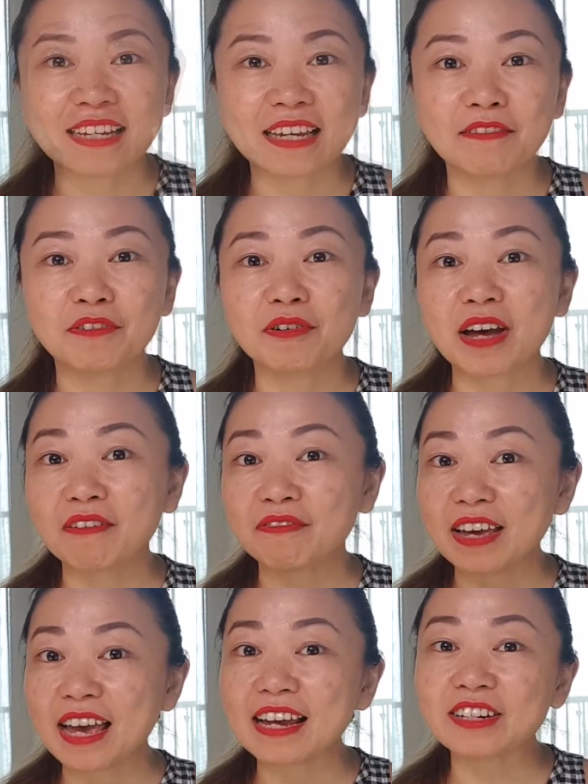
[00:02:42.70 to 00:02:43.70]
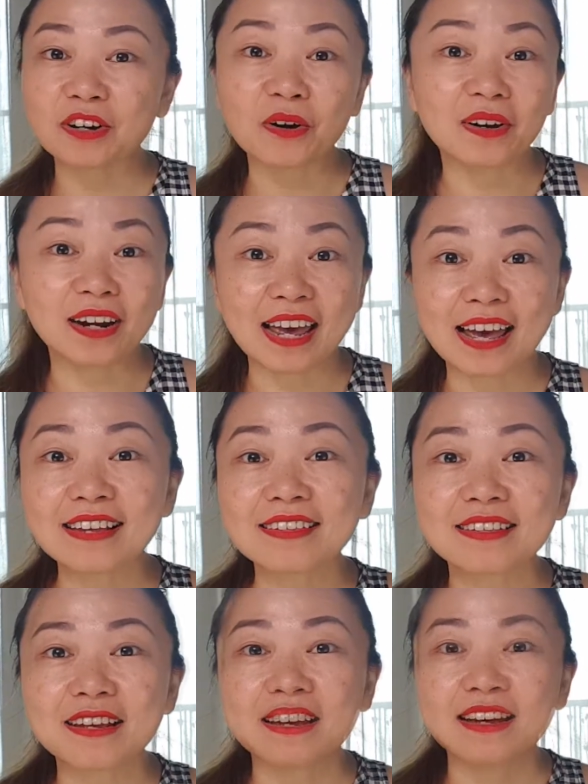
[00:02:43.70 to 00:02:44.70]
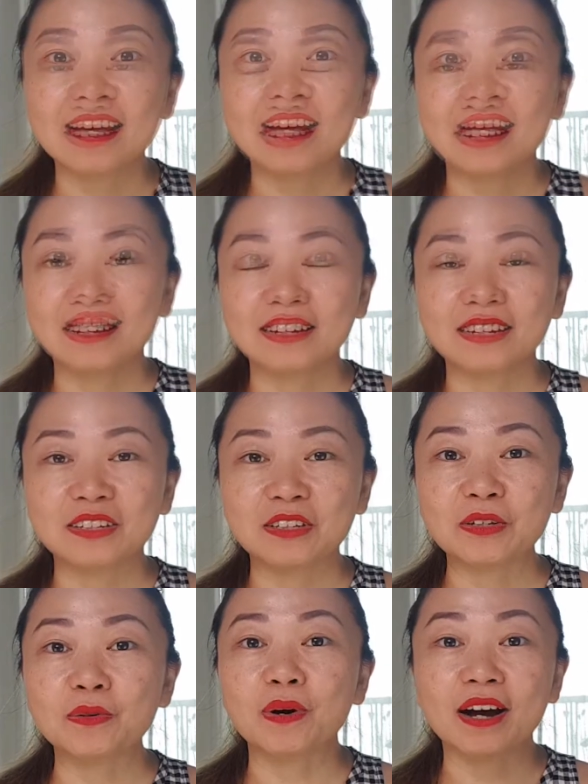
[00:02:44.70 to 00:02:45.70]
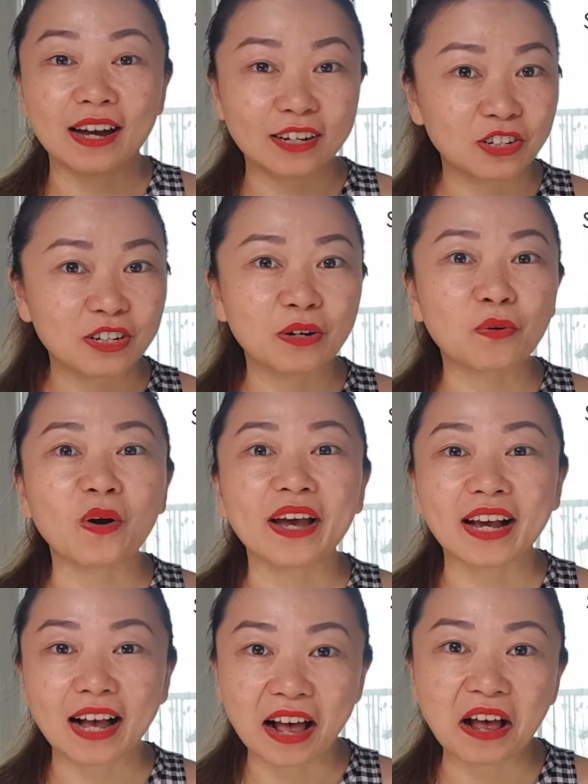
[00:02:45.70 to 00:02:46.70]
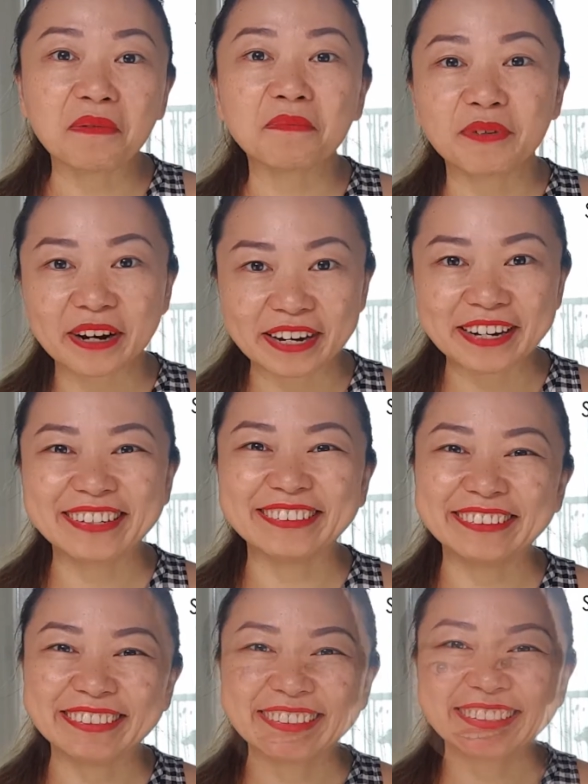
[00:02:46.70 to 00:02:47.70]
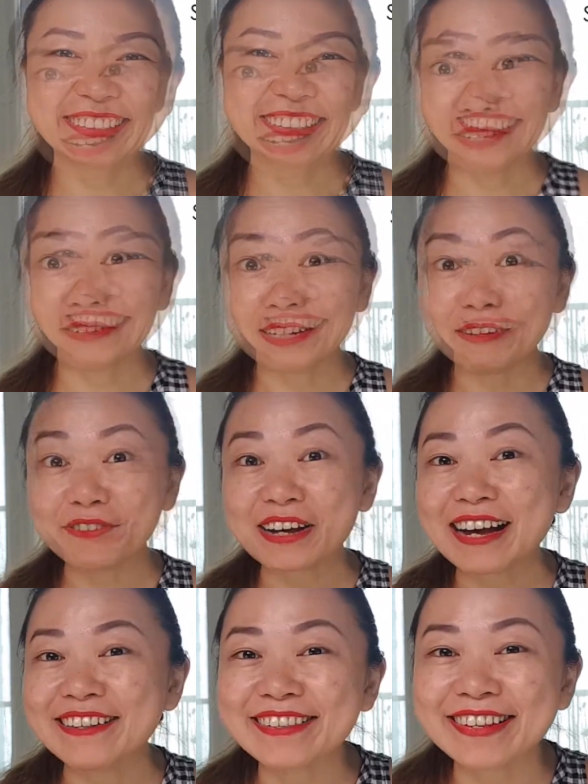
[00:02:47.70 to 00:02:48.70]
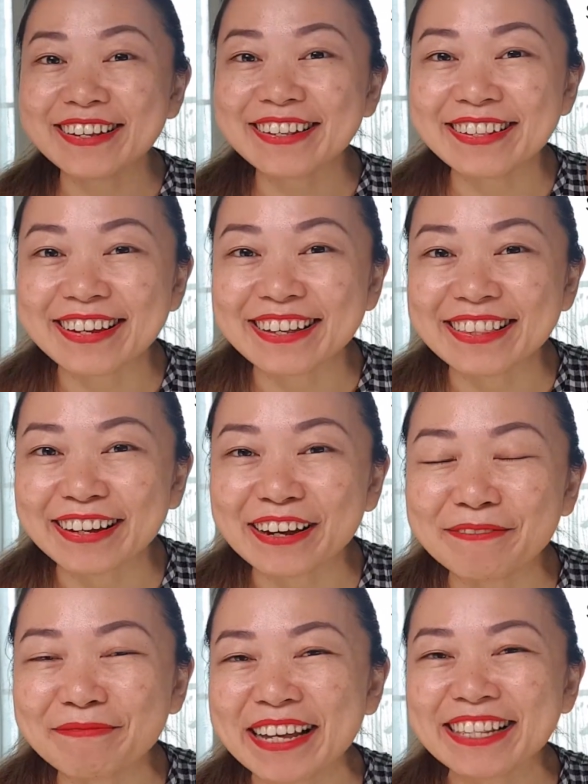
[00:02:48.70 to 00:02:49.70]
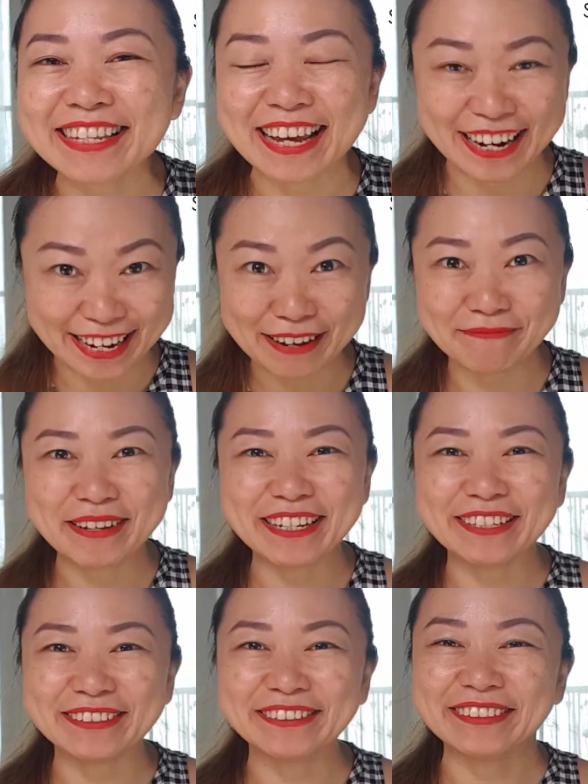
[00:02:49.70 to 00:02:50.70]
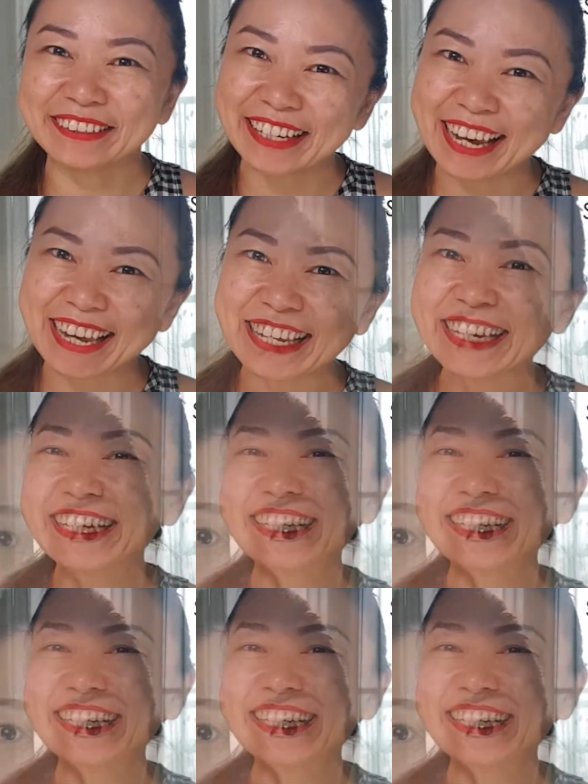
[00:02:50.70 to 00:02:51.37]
If you have 8 or less, you are actually quite calm right now. So leave your answers in the comments and let me know, okay?